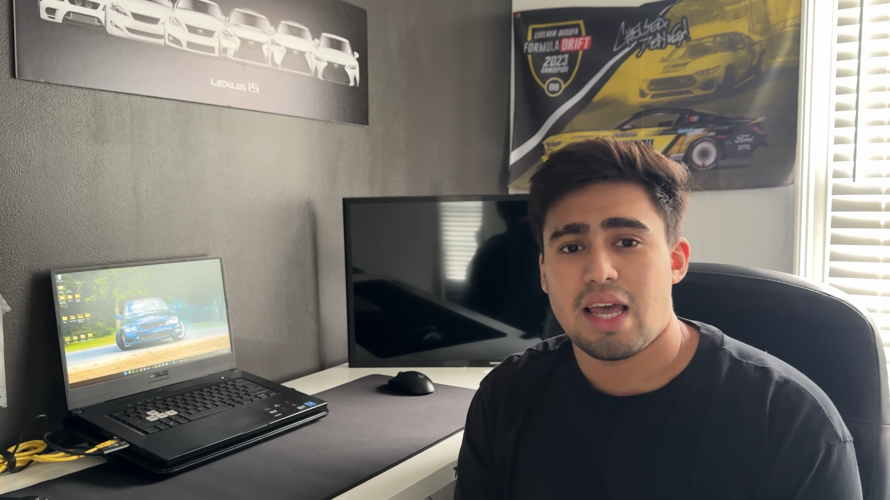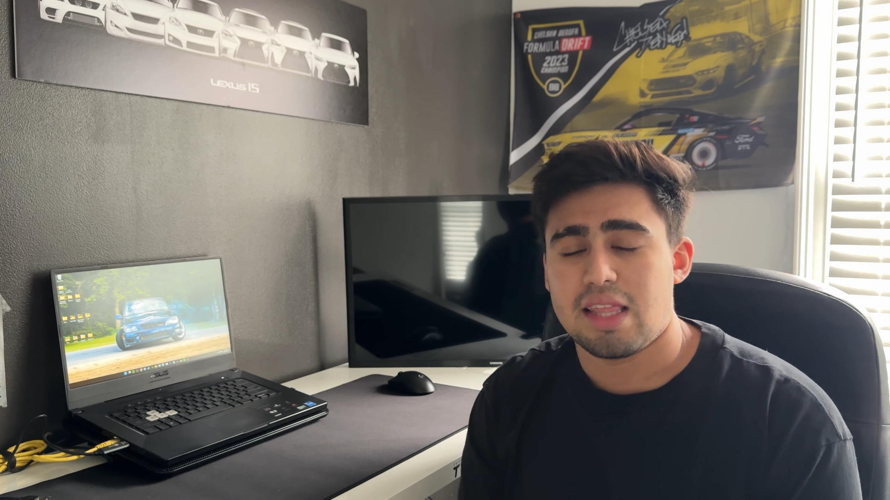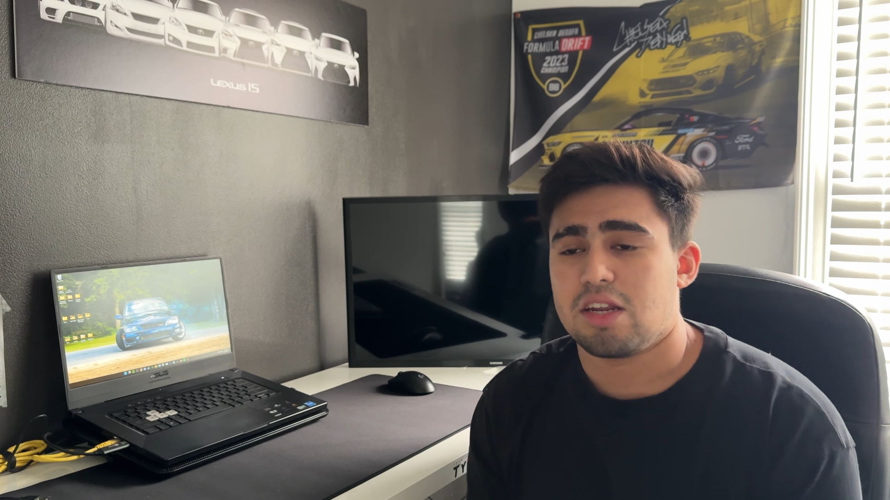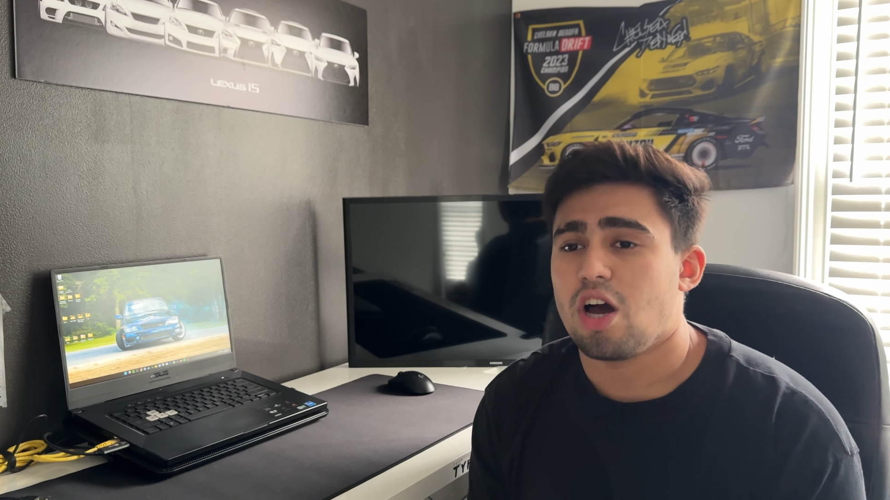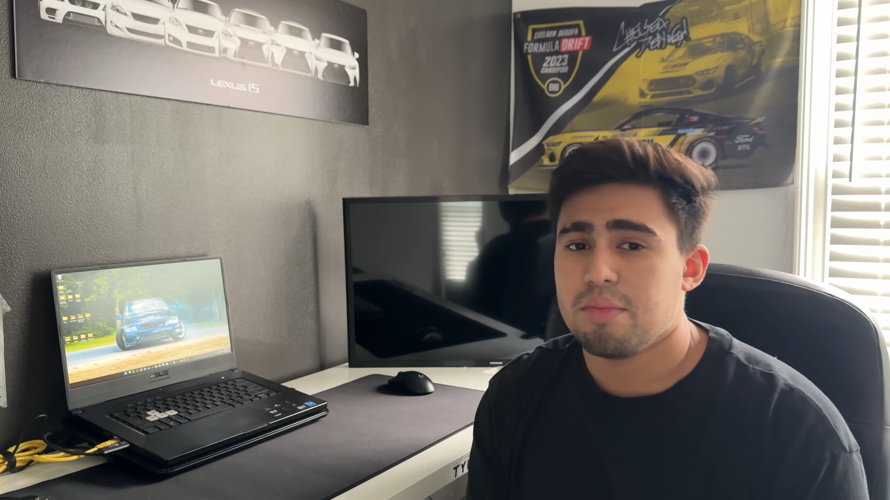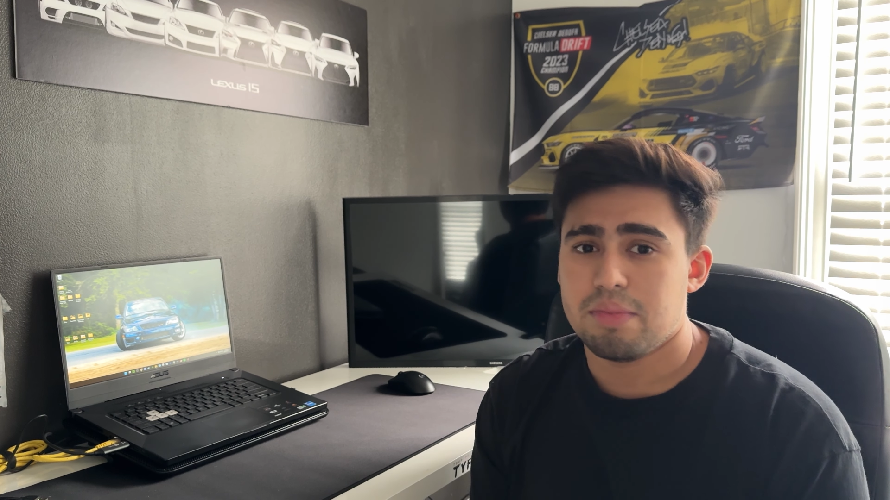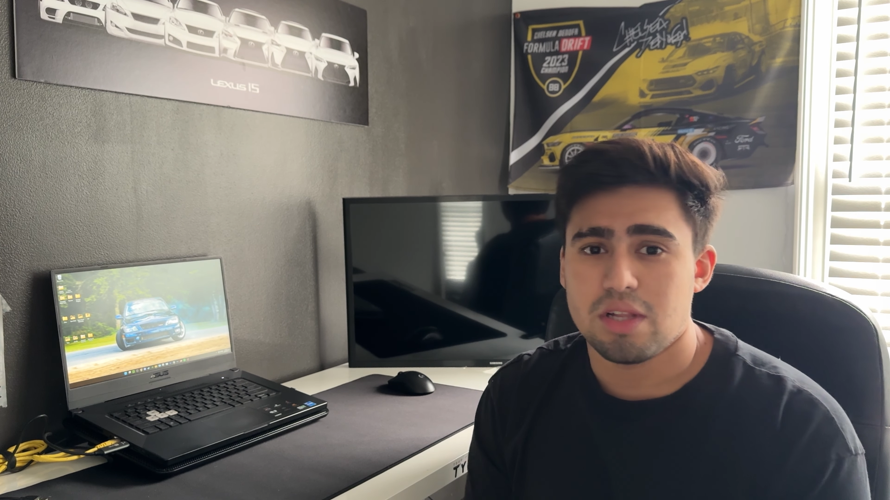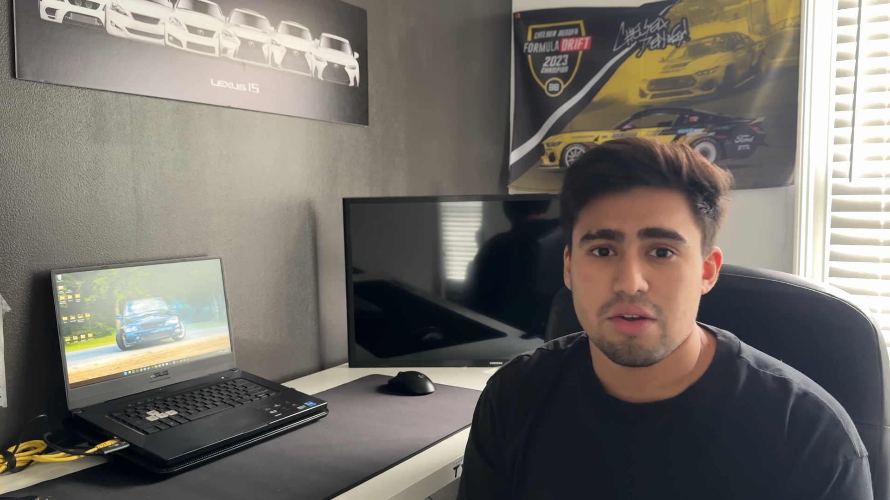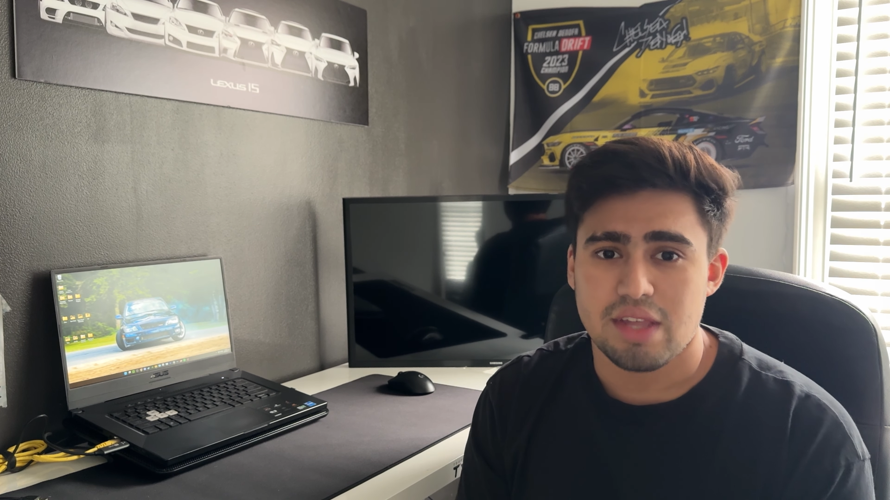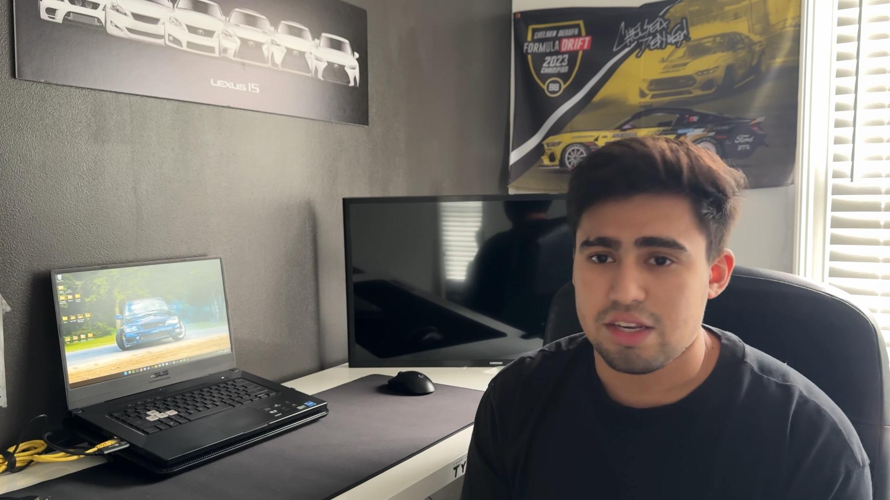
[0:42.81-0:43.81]
and then comment
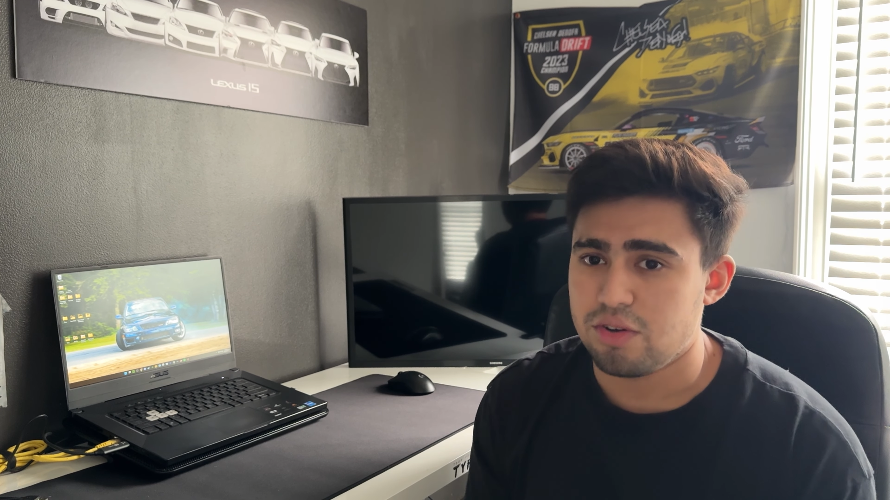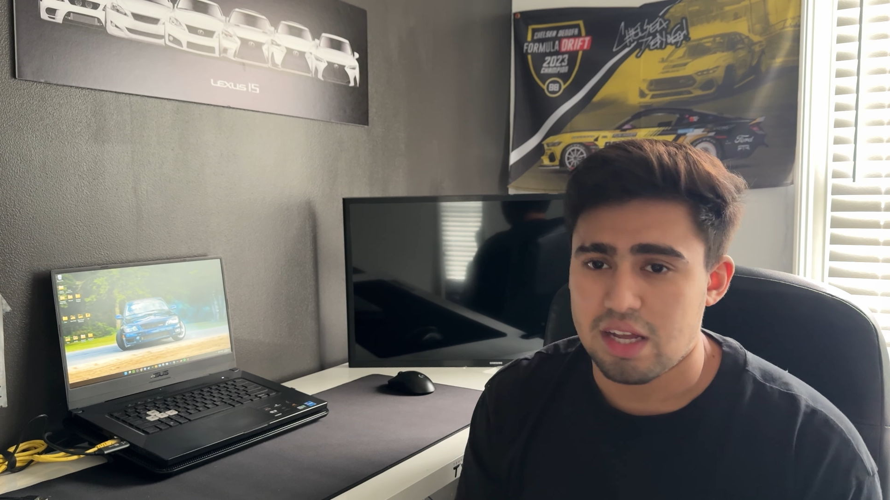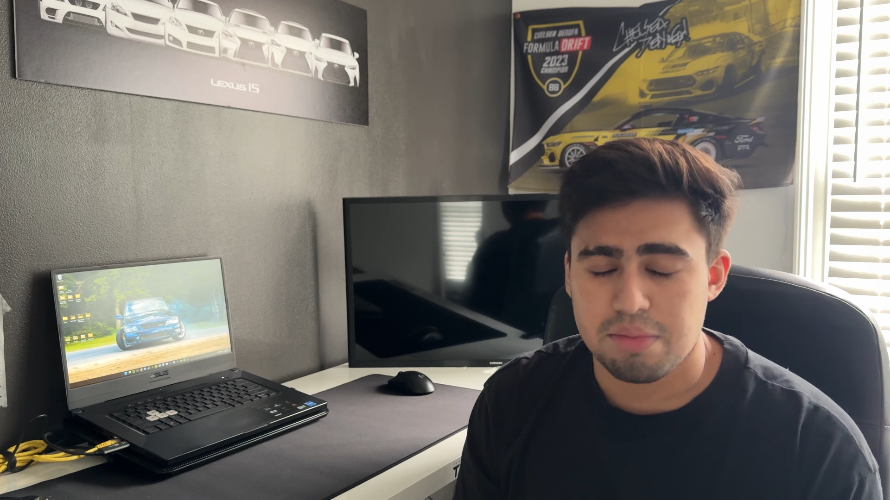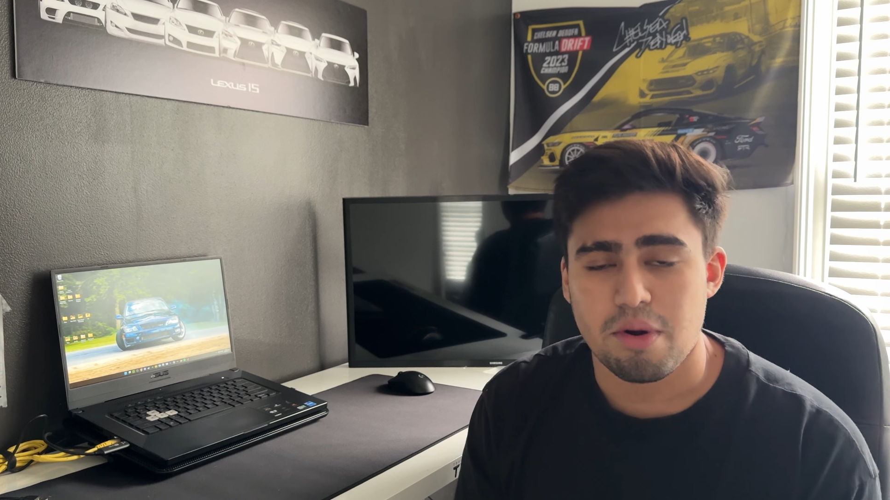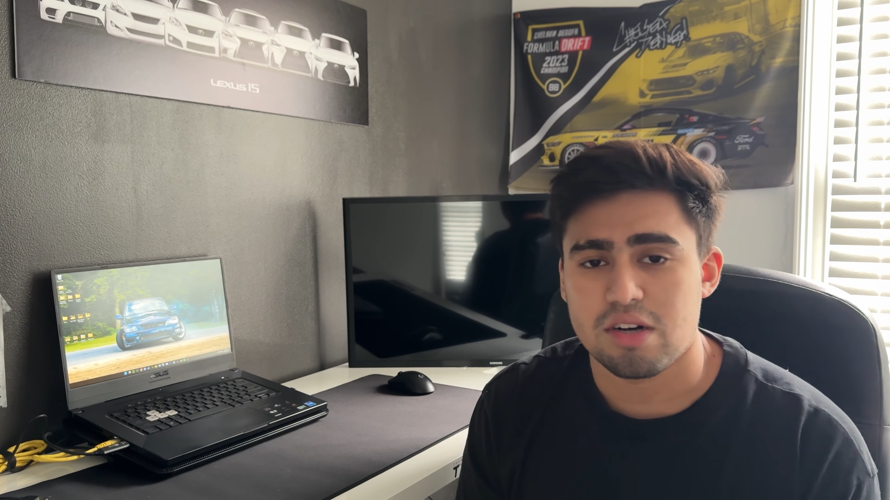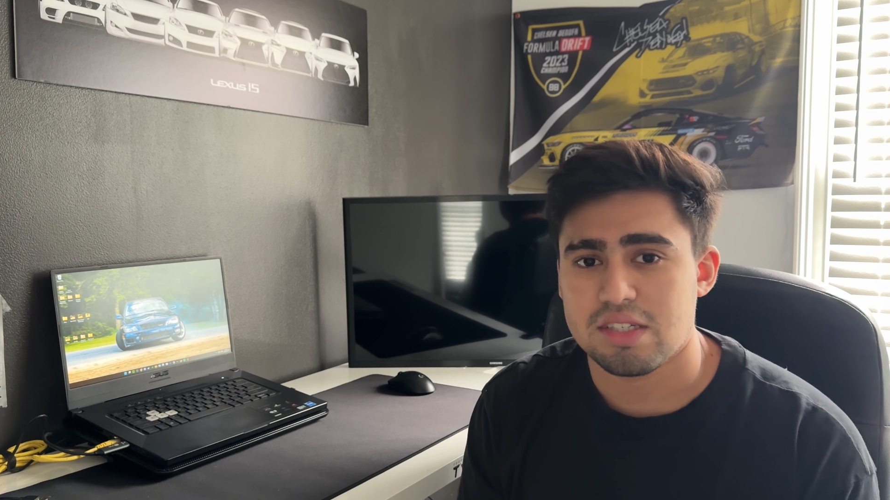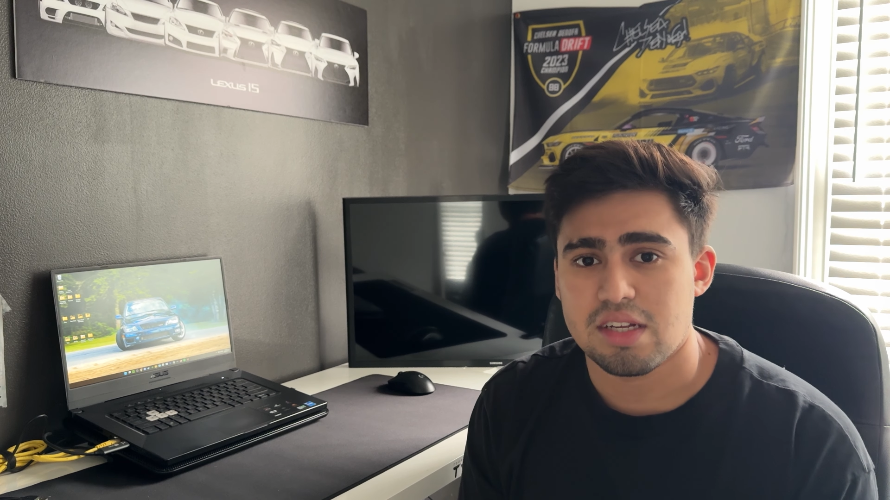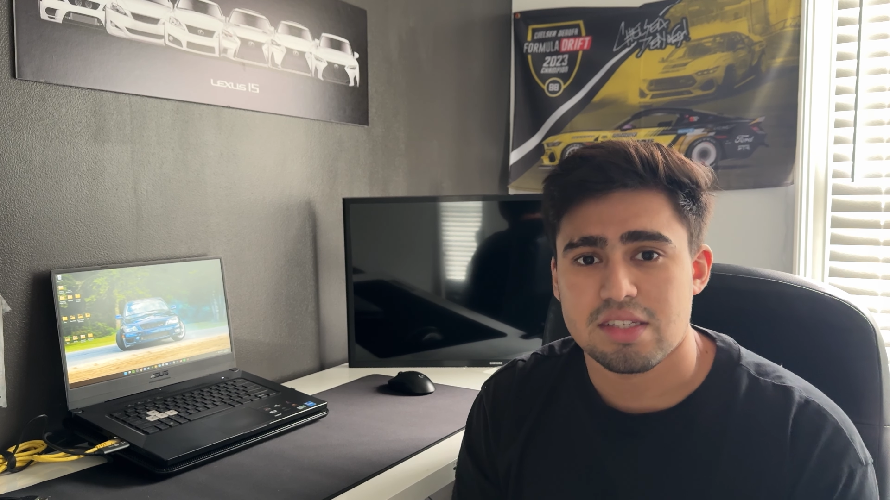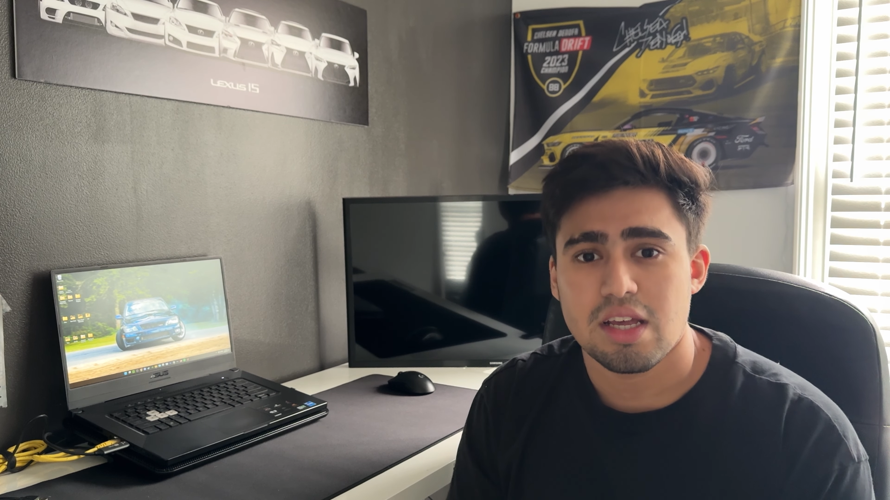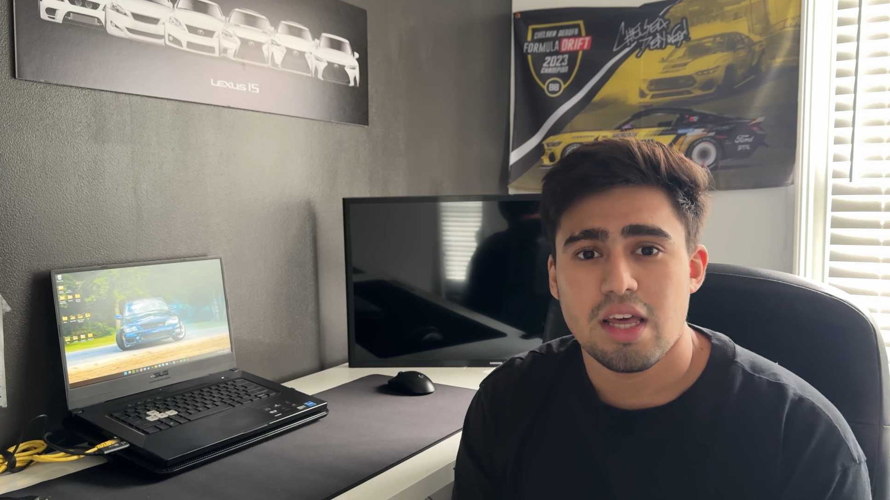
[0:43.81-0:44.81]
below that you got the parts
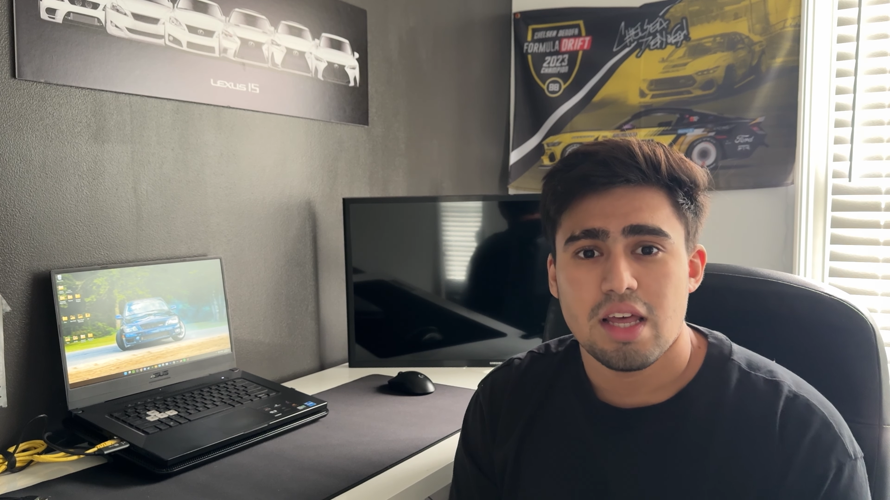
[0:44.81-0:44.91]
list,